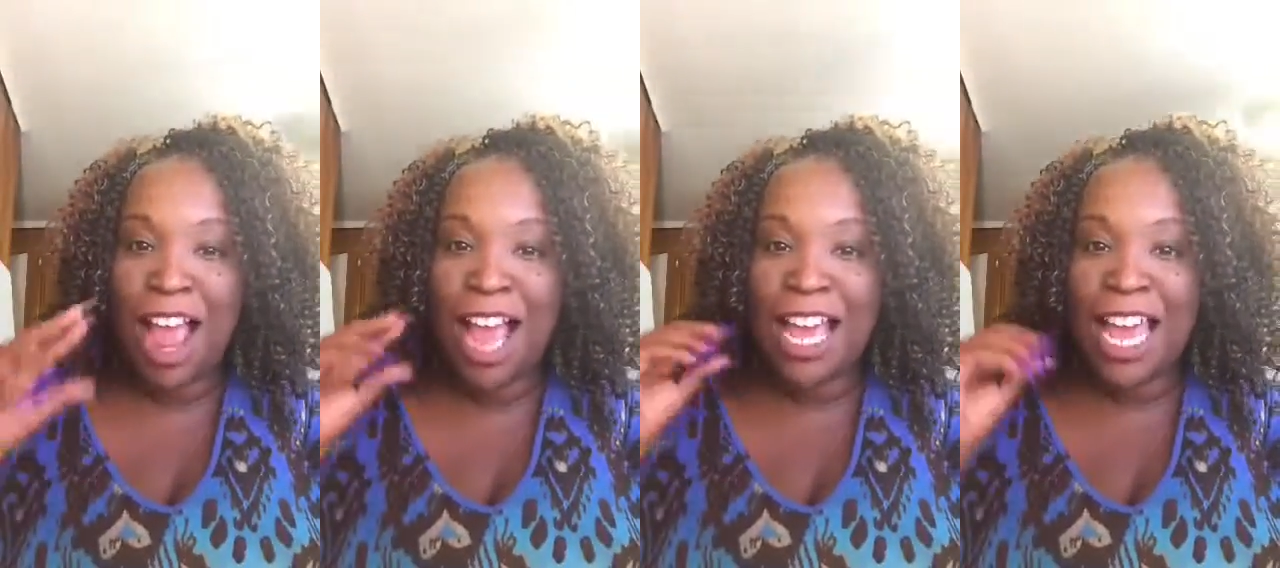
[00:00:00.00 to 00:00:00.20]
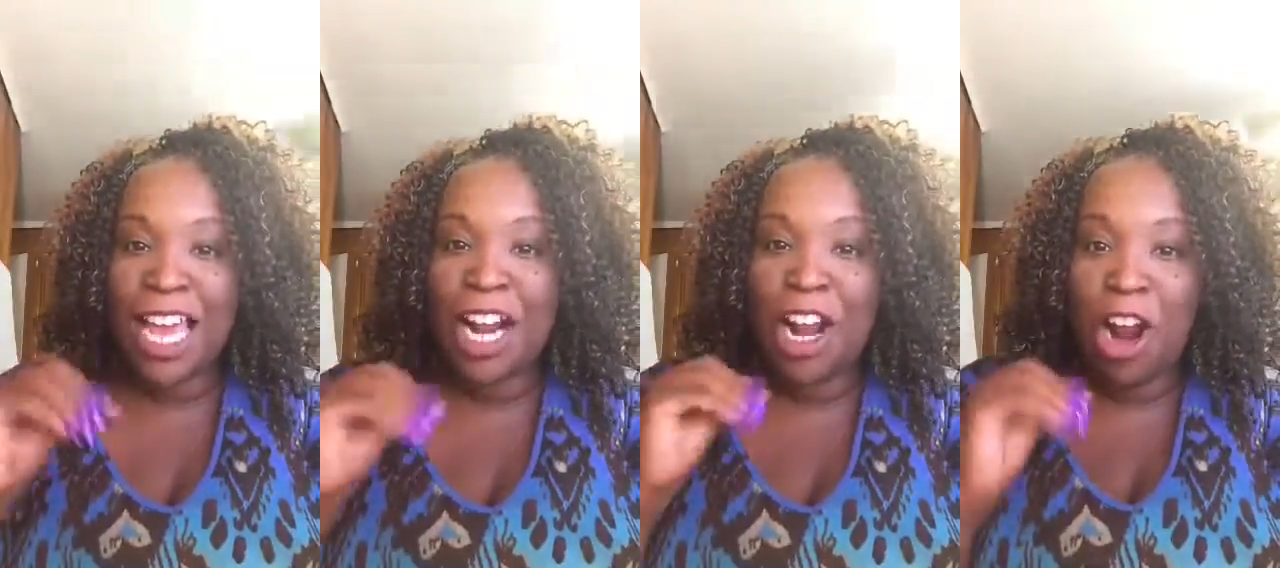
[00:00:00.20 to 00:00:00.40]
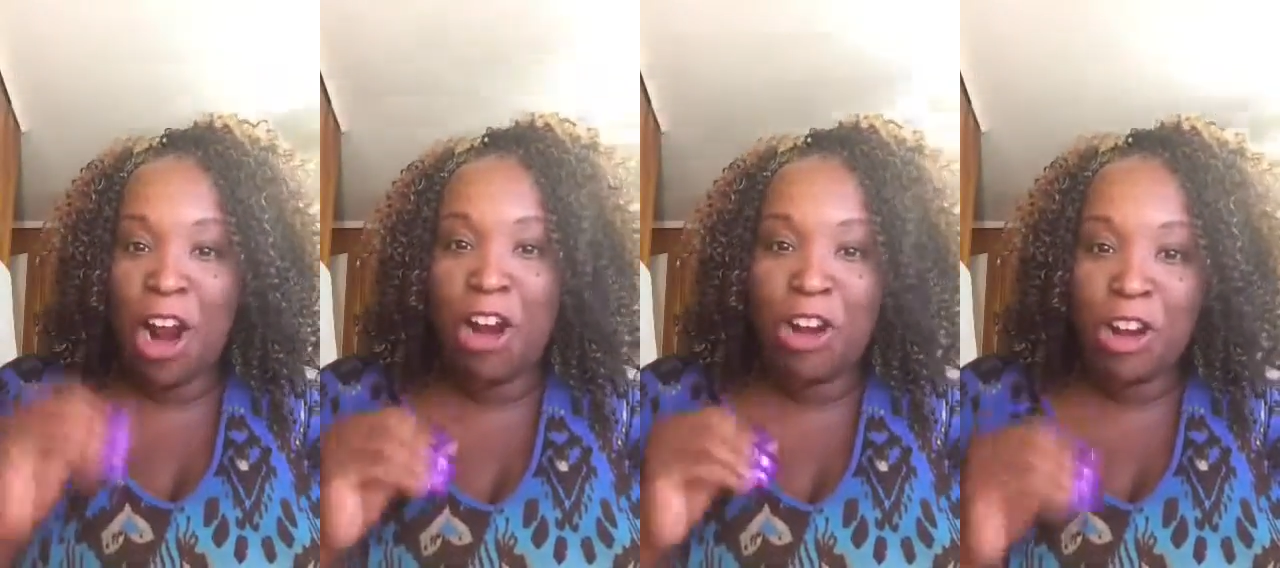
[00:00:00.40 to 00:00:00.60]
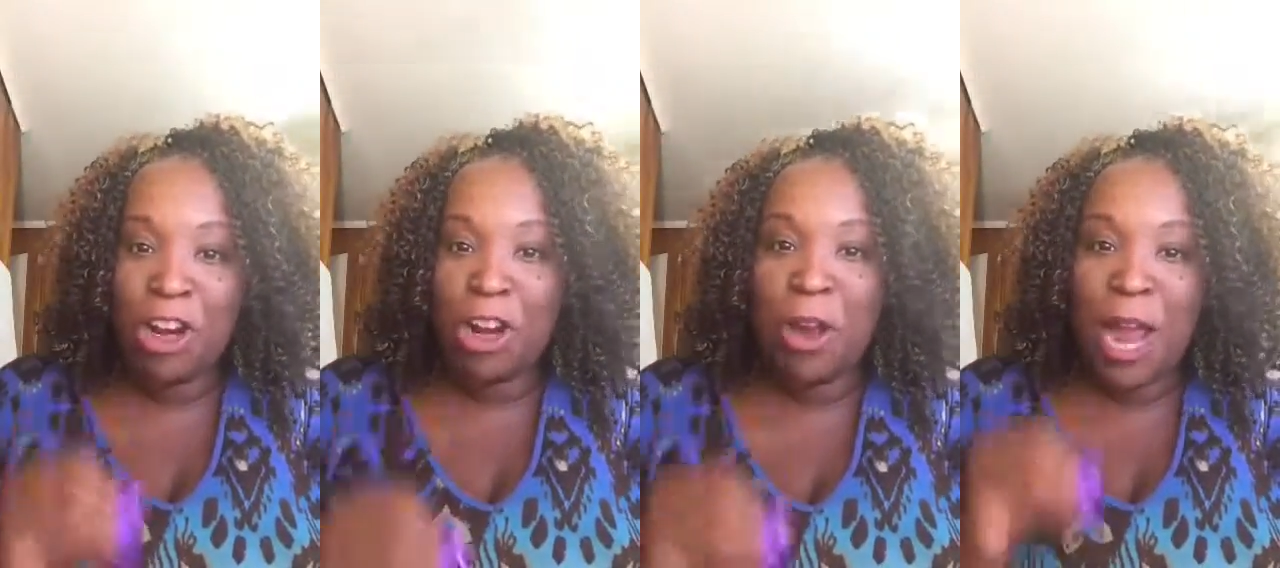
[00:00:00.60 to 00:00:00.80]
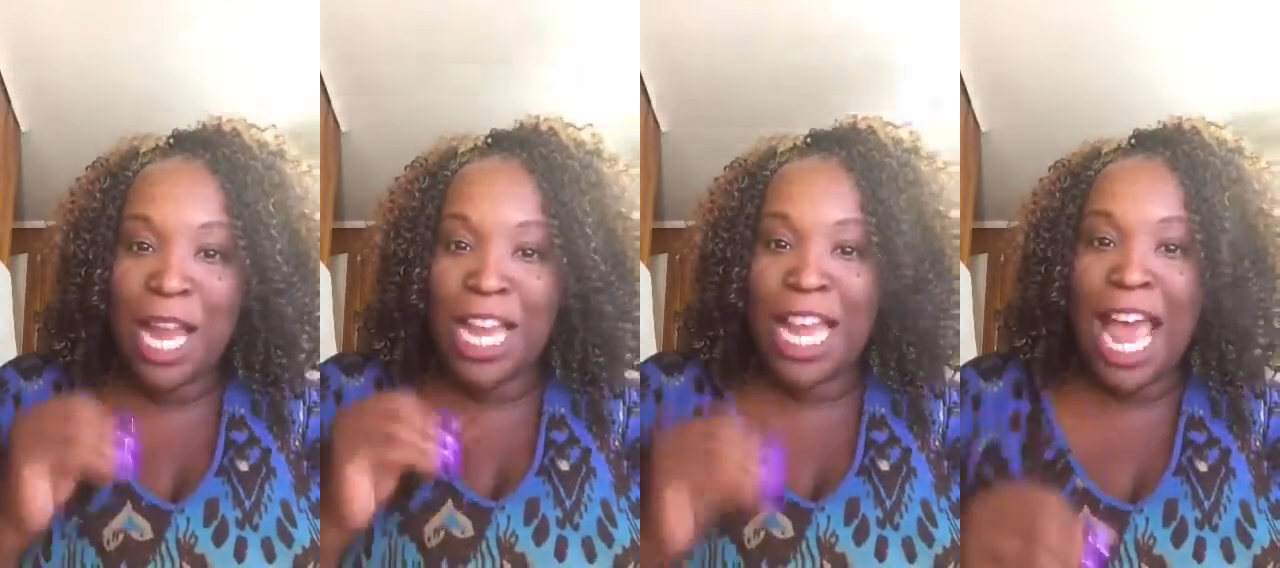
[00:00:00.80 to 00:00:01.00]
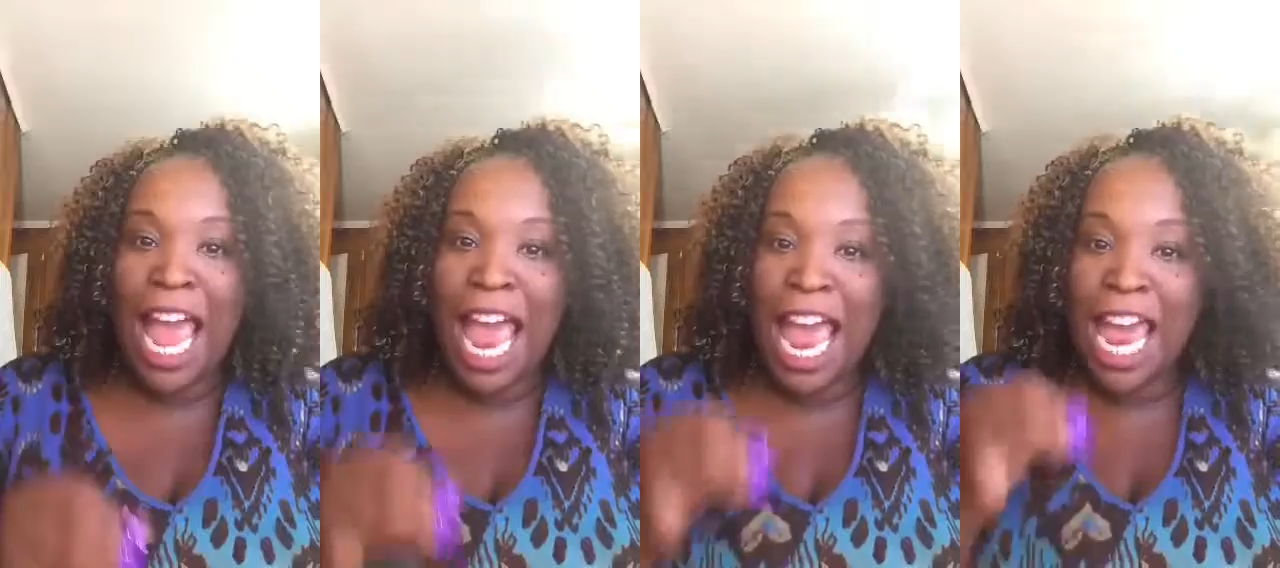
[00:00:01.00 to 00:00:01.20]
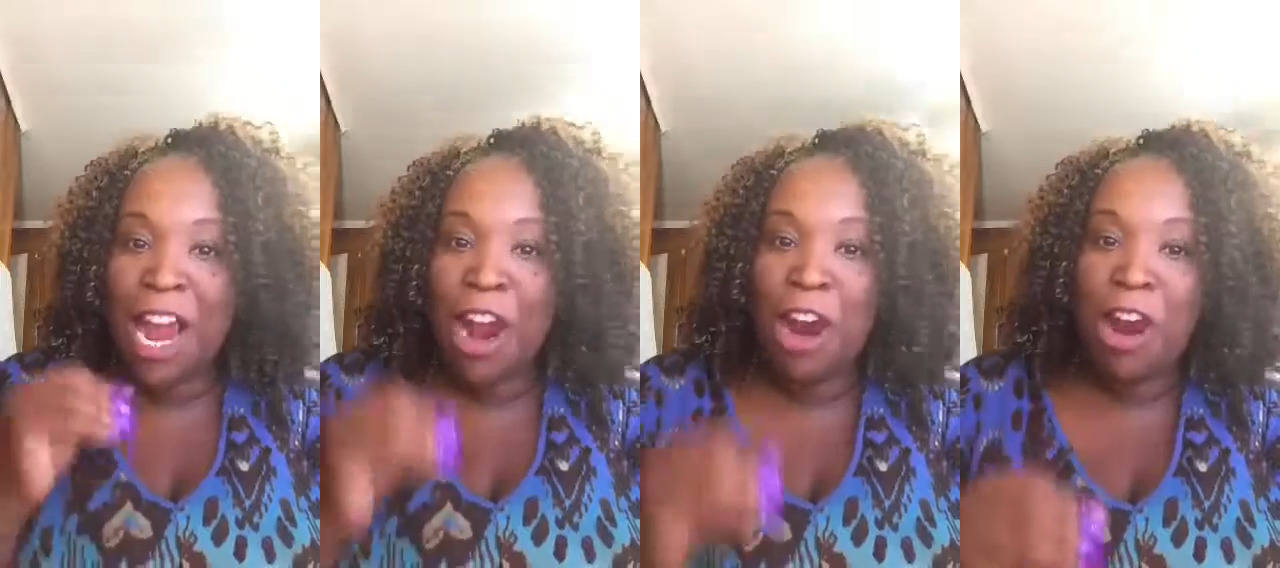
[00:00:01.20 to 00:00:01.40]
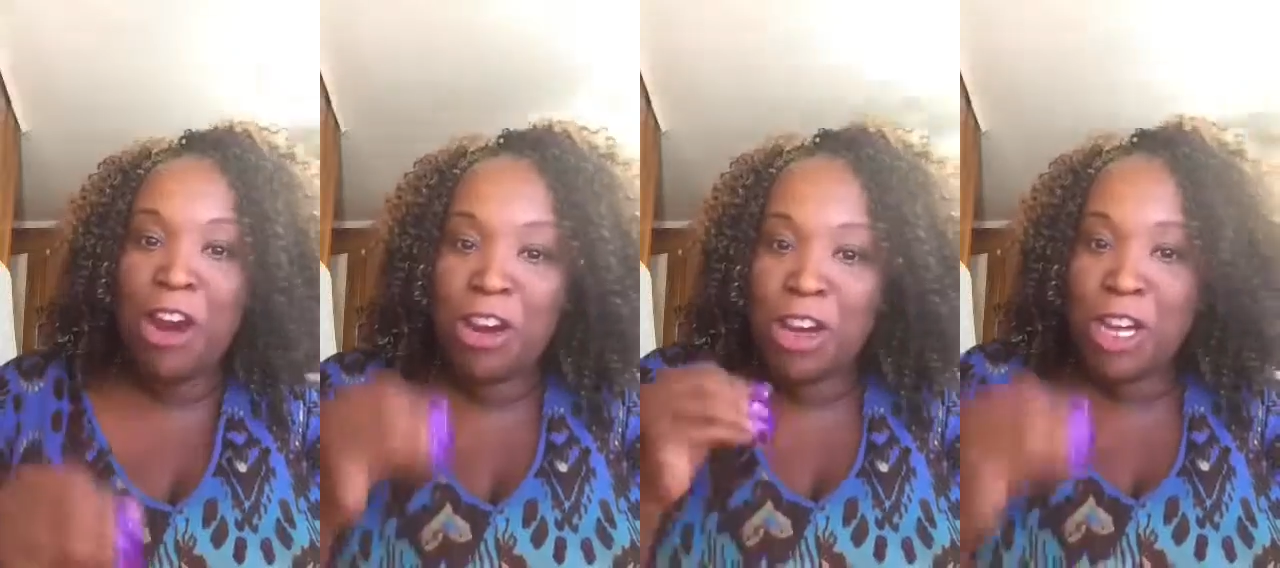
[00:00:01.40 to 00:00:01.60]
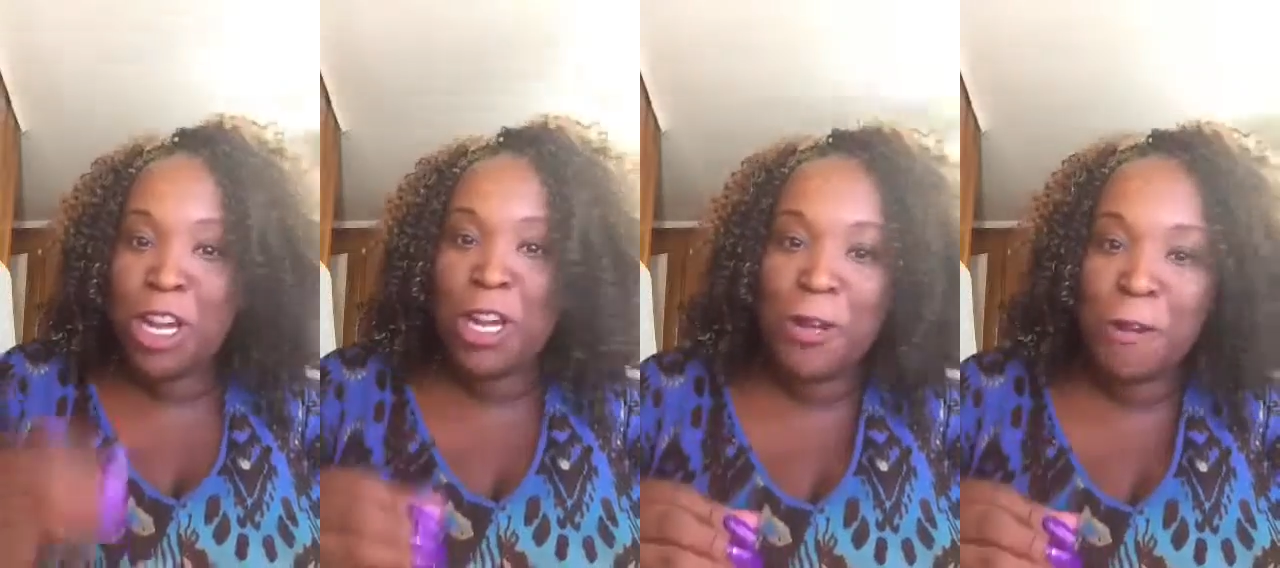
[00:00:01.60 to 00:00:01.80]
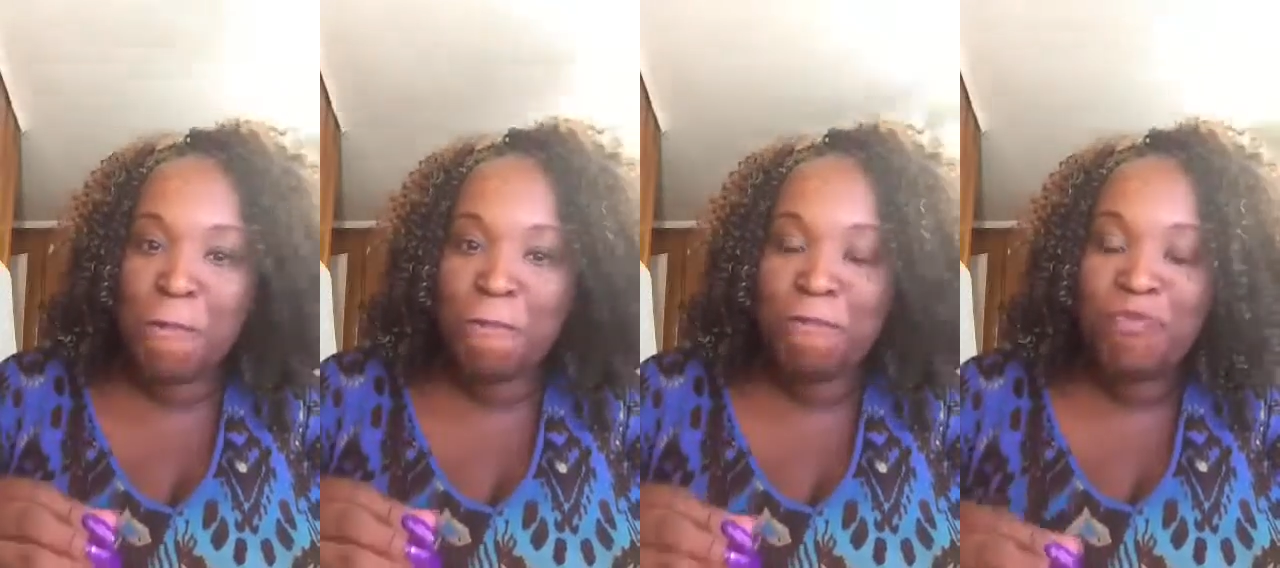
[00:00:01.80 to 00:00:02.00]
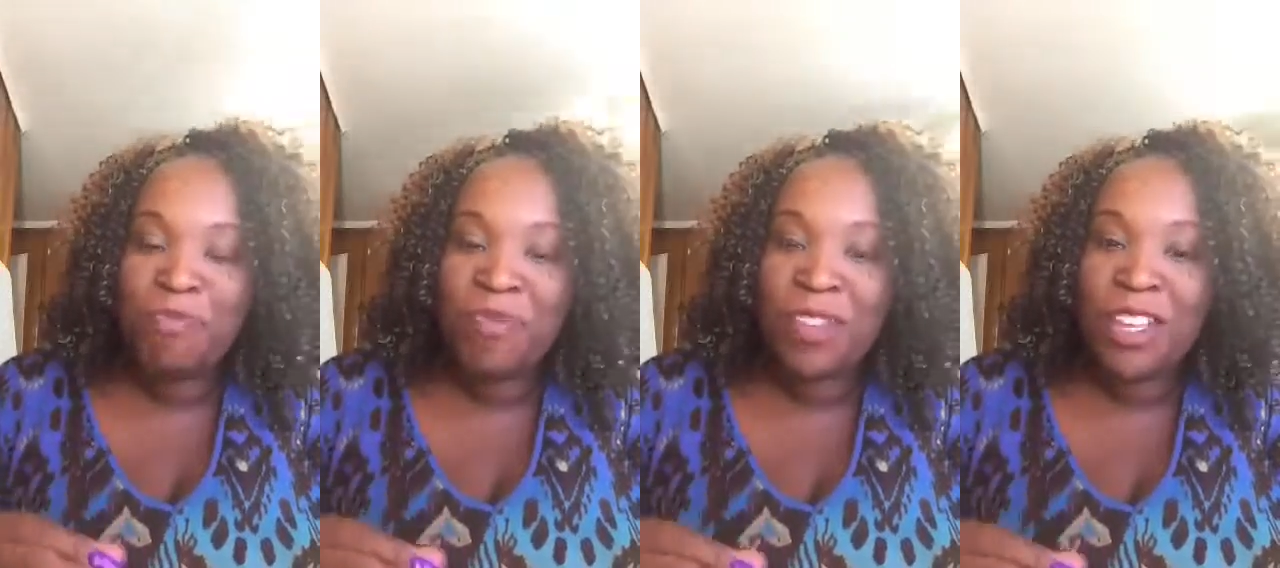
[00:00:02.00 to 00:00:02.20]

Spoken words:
I got a heart go.